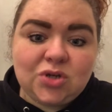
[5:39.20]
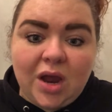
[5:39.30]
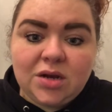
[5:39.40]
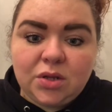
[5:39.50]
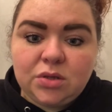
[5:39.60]

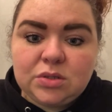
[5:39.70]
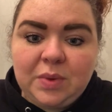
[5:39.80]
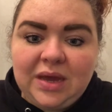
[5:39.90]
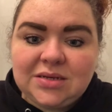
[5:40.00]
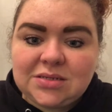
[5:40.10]
and trying to
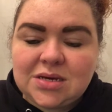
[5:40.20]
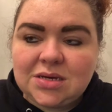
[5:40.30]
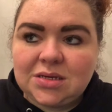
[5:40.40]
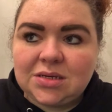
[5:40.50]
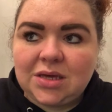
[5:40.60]
lose
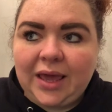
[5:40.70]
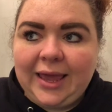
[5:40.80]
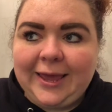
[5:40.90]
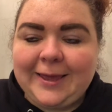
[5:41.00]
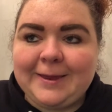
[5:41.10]
weight.
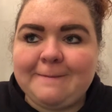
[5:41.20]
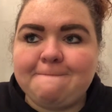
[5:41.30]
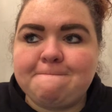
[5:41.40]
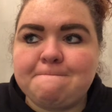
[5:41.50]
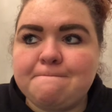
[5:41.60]

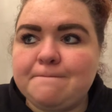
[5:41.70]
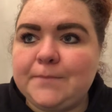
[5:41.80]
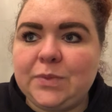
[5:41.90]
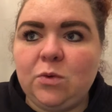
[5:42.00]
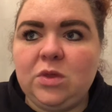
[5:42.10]
And
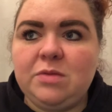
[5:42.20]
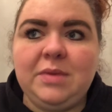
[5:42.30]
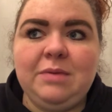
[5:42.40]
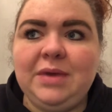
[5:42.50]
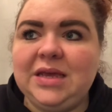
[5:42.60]

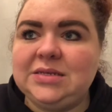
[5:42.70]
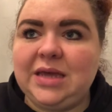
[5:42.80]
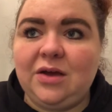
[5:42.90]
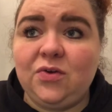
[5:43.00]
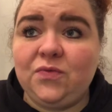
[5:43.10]
with me
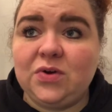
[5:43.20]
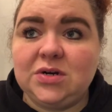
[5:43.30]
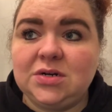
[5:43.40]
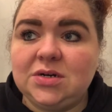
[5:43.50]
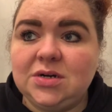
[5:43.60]
being
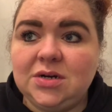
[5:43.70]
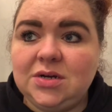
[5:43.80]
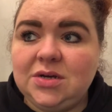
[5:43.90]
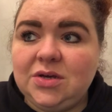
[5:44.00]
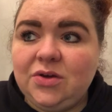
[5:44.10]
down
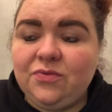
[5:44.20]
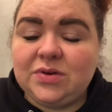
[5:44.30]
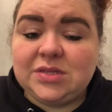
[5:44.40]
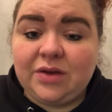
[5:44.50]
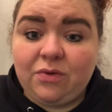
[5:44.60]
for
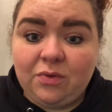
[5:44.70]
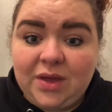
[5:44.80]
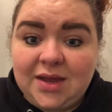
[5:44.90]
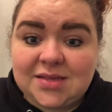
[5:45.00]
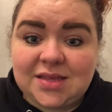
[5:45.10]

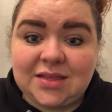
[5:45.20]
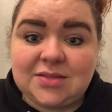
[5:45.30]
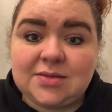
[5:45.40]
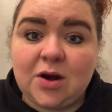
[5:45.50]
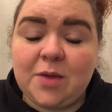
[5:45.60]
several
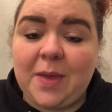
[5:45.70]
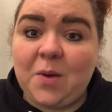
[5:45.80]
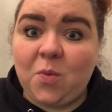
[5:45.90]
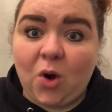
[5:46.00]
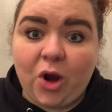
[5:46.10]
weeks and then
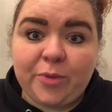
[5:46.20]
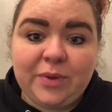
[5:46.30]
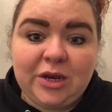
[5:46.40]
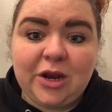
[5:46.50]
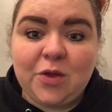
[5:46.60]
starting back
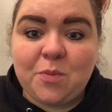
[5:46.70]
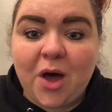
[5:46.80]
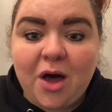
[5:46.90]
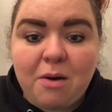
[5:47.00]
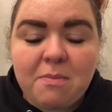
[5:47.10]
work, being a
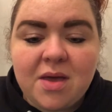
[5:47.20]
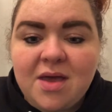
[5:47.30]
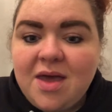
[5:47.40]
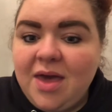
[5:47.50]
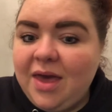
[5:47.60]
new
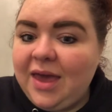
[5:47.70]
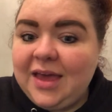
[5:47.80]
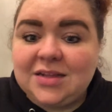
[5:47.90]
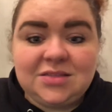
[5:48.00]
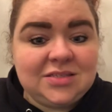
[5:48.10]
mom,
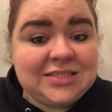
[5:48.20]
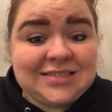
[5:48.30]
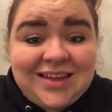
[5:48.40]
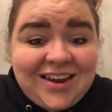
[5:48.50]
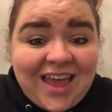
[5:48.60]

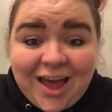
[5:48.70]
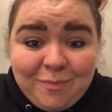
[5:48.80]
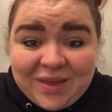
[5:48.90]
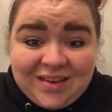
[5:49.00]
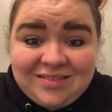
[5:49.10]
it just didn't
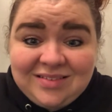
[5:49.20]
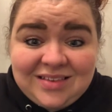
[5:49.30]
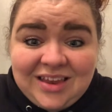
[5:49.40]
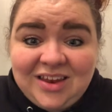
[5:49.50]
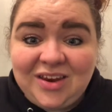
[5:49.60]

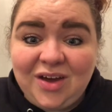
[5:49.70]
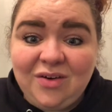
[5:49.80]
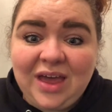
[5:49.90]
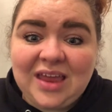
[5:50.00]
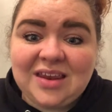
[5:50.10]
happen,
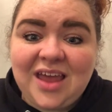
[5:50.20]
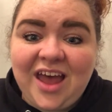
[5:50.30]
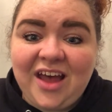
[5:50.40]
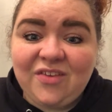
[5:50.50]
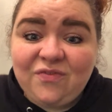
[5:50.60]
you know,
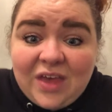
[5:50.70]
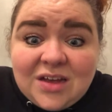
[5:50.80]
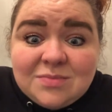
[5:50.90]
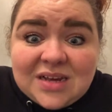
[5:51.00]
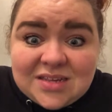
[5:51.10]
and I
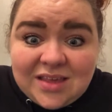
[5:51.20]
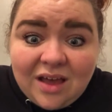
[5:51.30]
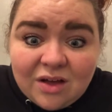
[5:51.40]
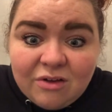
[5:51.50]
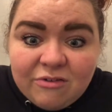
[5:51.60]
failed
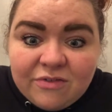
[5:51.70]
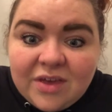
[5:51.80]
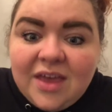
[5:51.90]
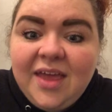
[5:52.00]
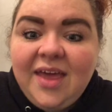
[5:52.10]

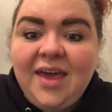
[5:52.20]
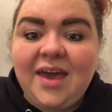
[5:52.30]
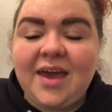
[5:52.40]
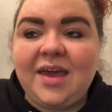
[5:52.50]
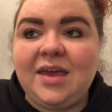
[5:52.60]
myself,
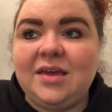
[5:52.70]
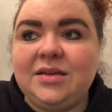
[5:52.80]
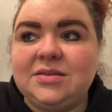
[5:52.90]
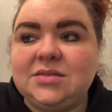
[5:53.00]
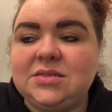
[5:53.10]

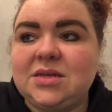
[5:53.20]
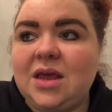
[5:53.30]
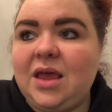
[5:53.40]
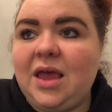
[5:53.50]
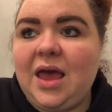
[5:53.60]

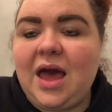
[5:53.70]
and